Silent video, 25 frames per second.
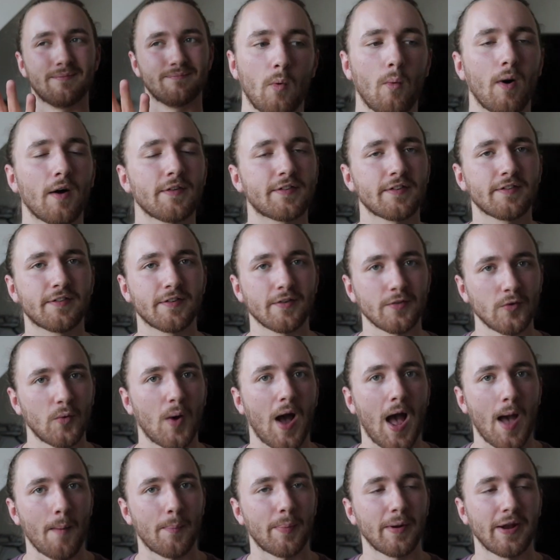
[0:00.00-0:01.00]
But whilst this is all
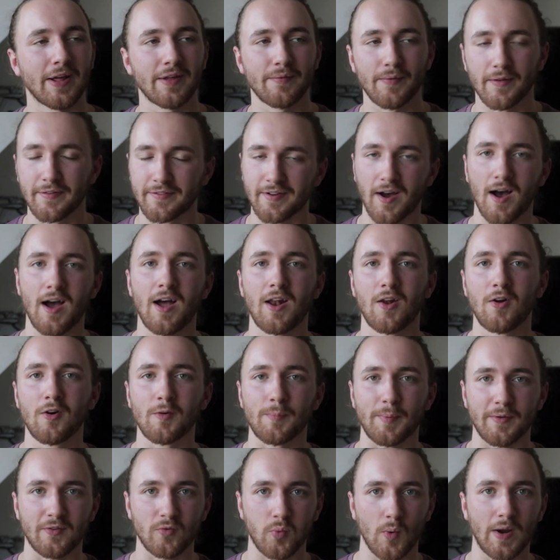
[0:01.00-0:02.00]
happening, the
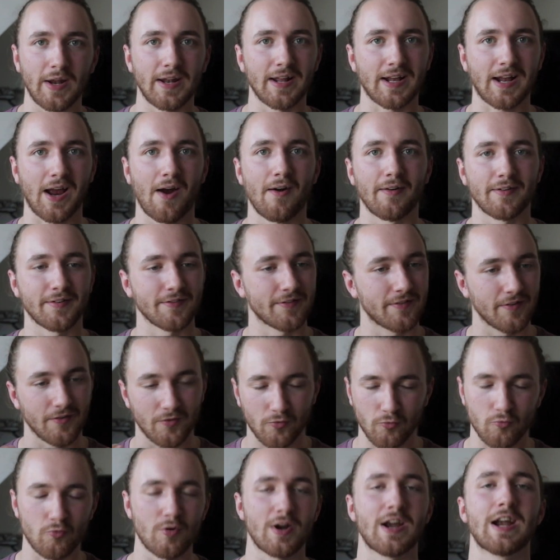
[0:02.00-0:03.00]
dialogue between the characters is
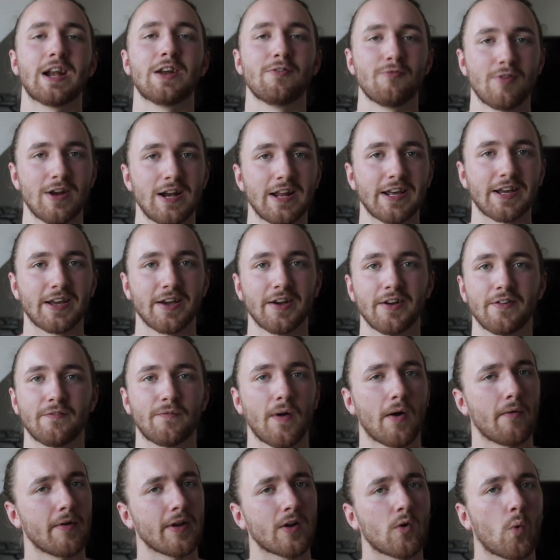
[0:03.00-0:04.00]
really, really good.
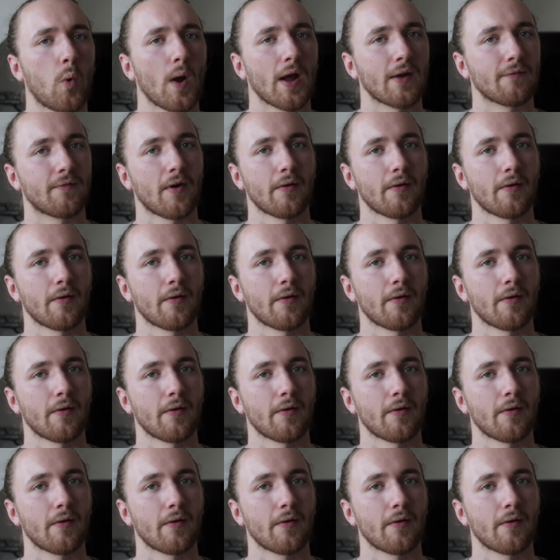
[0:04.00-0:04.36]
Very quick,